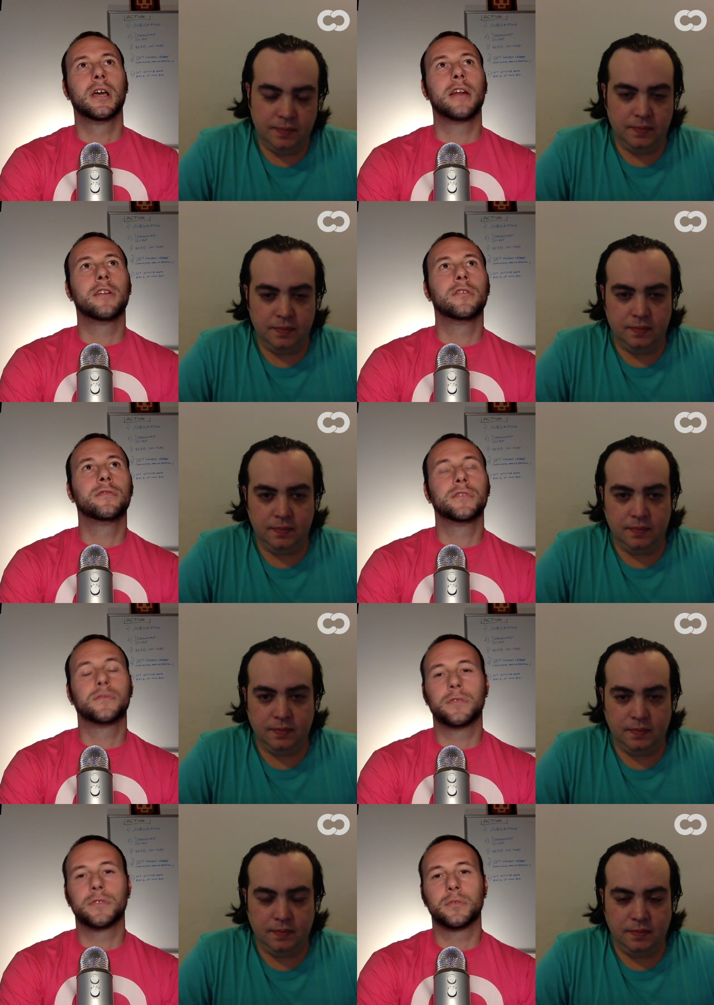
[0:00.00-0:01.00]
Speaker 1: I don't know if it,
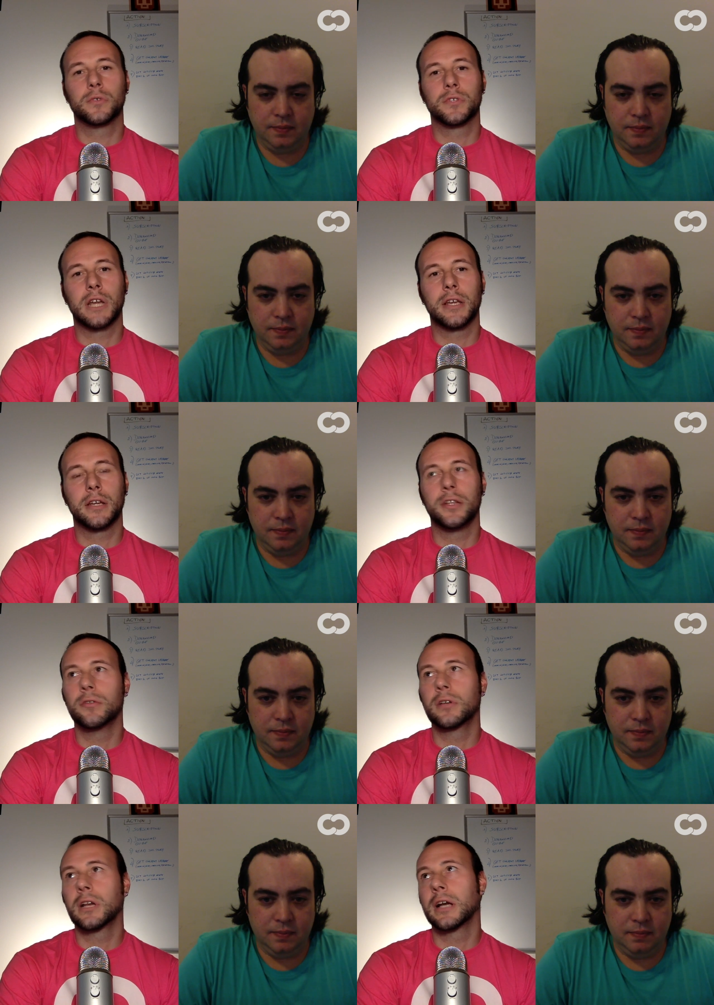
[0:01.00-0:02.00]
if it was like a
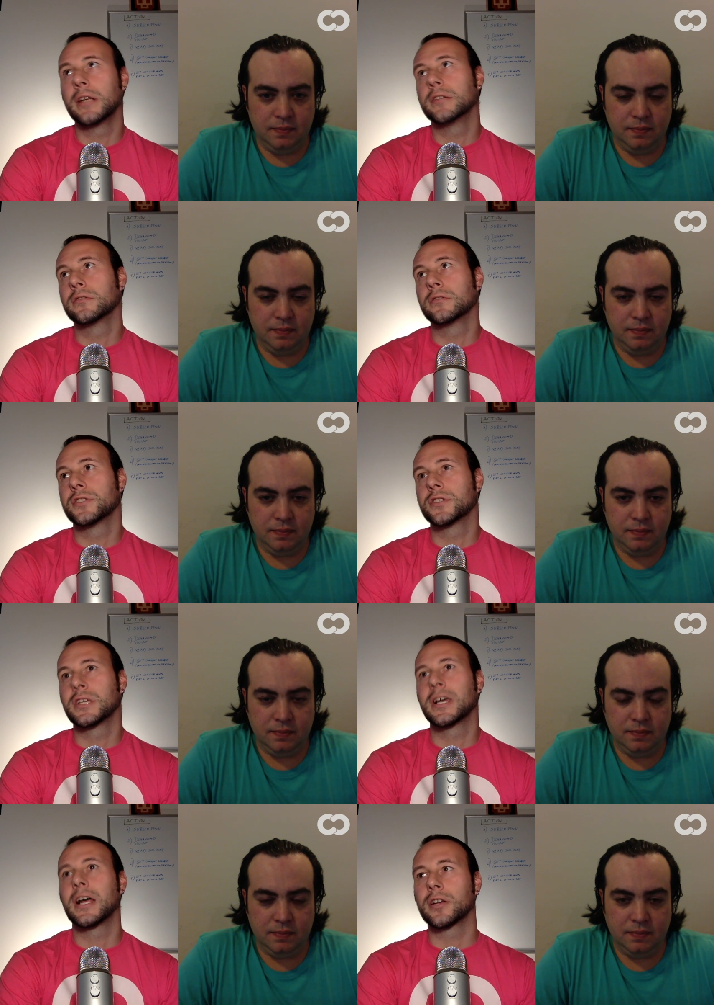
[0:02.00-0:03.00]
new client or just
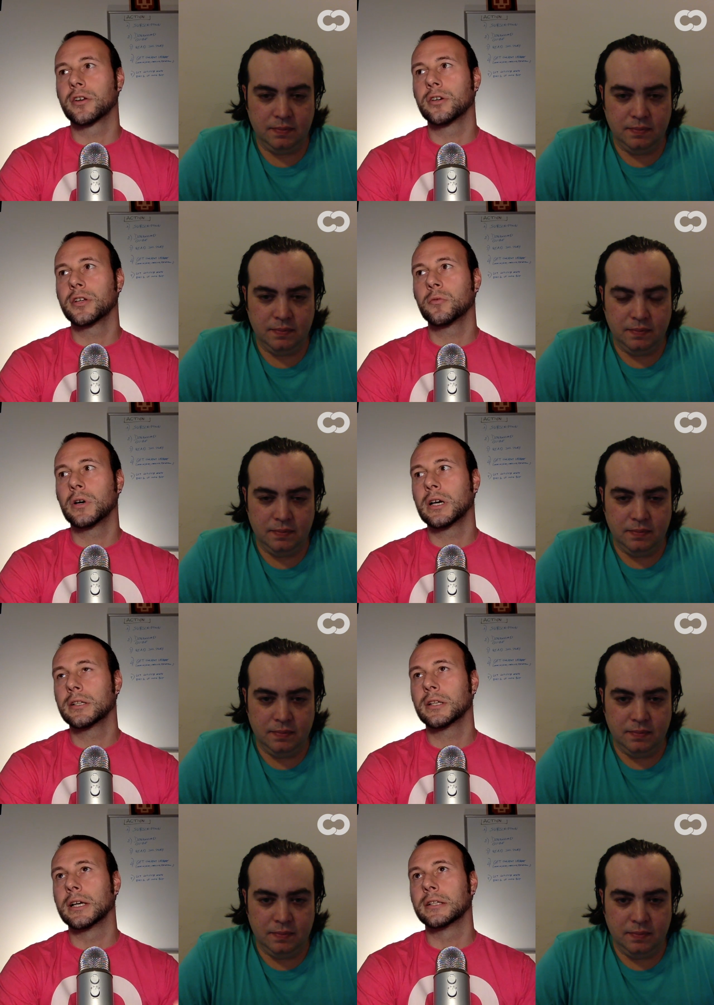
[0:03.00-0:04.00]
a, a recurring
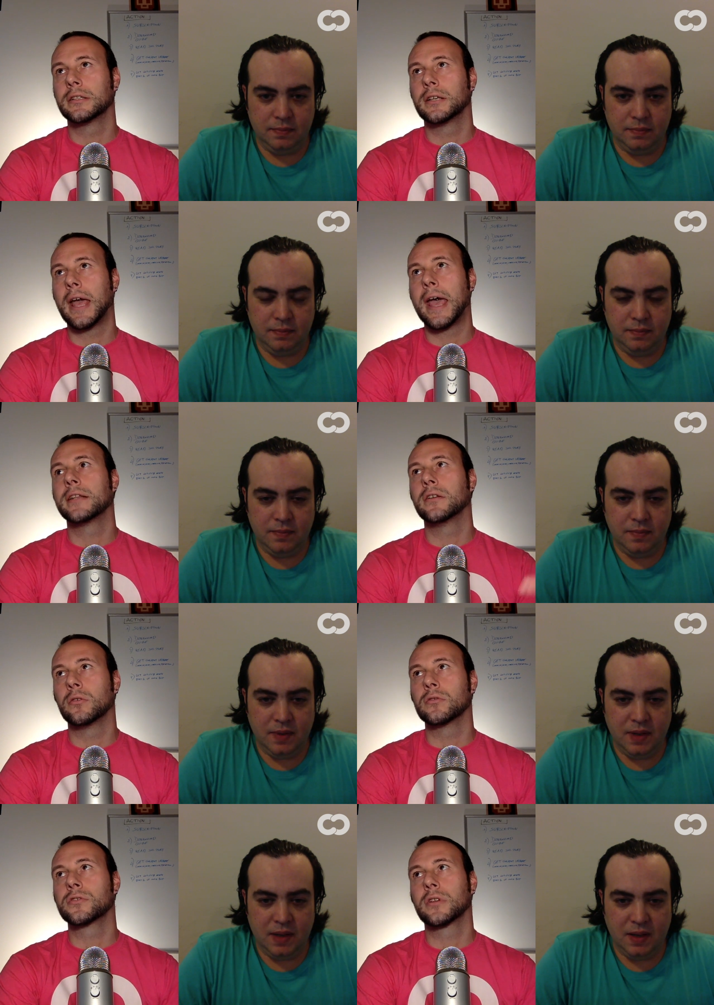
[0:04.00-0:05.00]
one that had
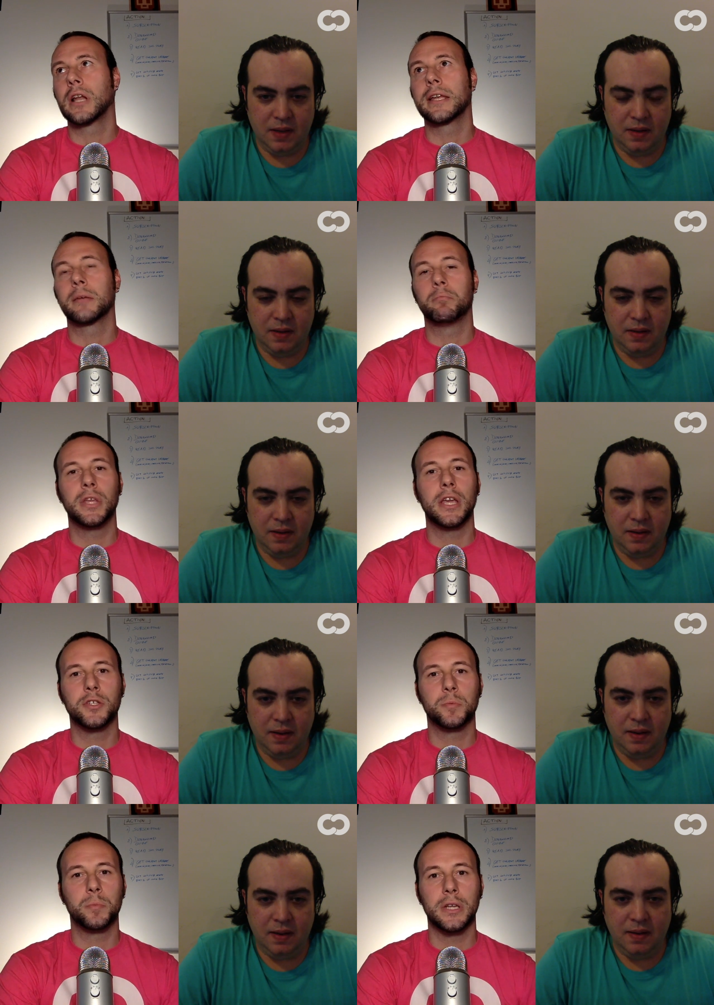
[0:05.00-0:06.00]
also like a
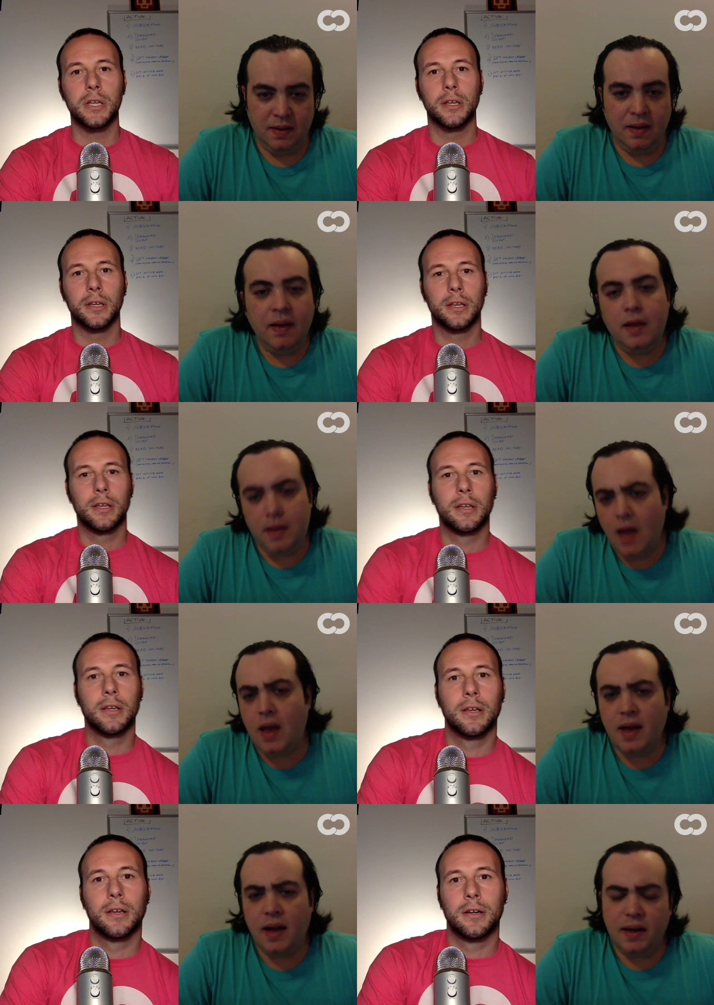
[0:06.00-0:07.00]
PHP.
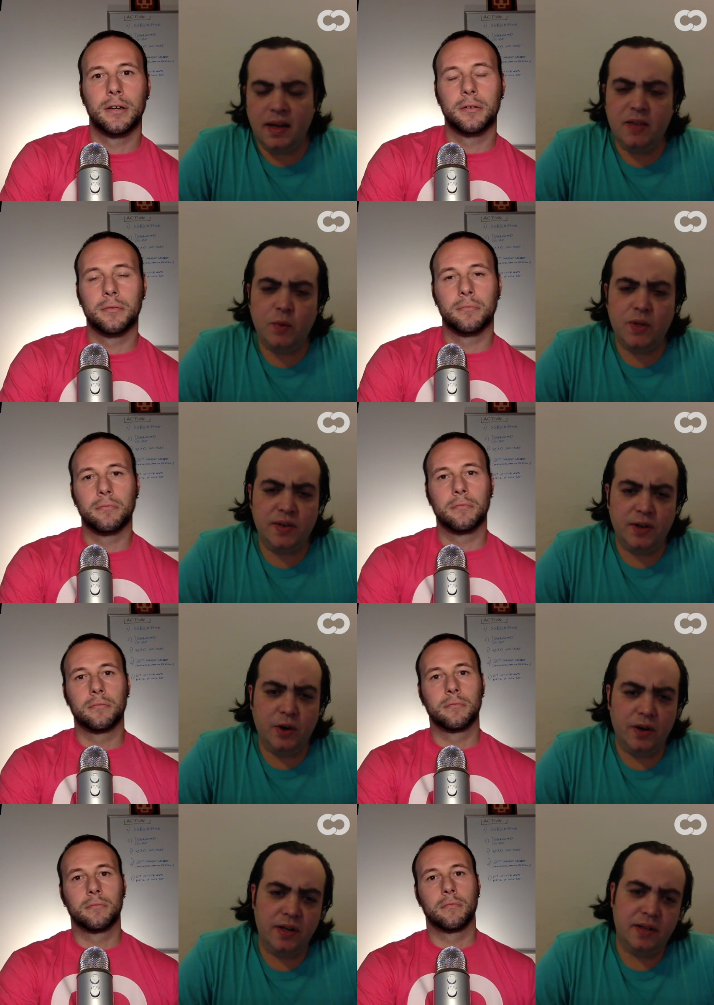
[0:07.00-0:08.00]
Yeah, yeah, yeah. It was a
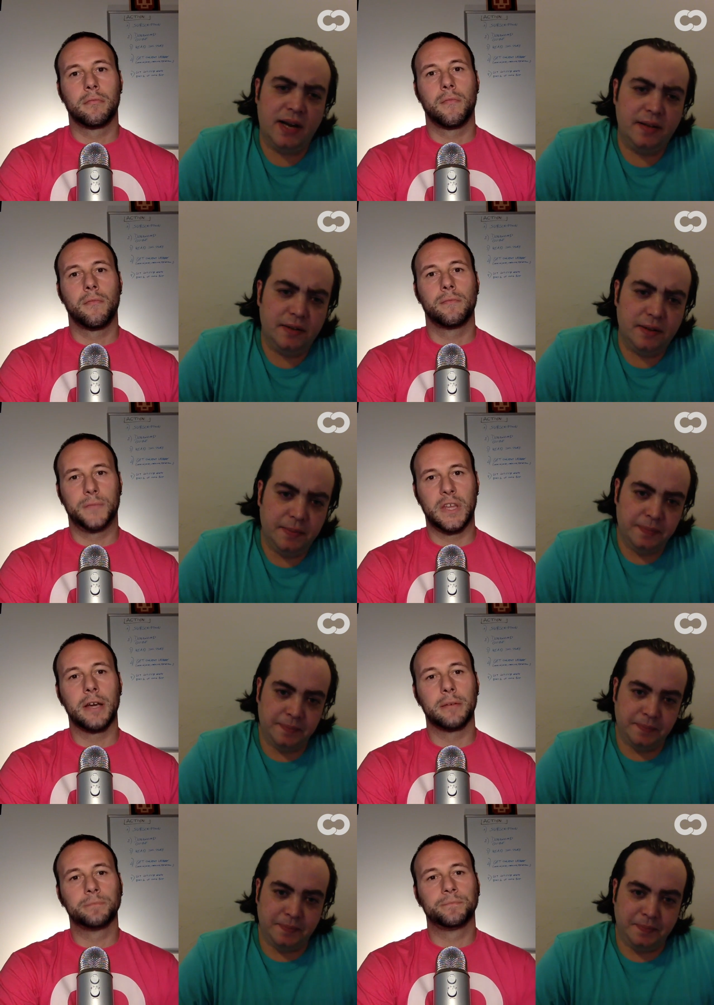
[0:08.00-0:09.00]
recurring client. Yeah.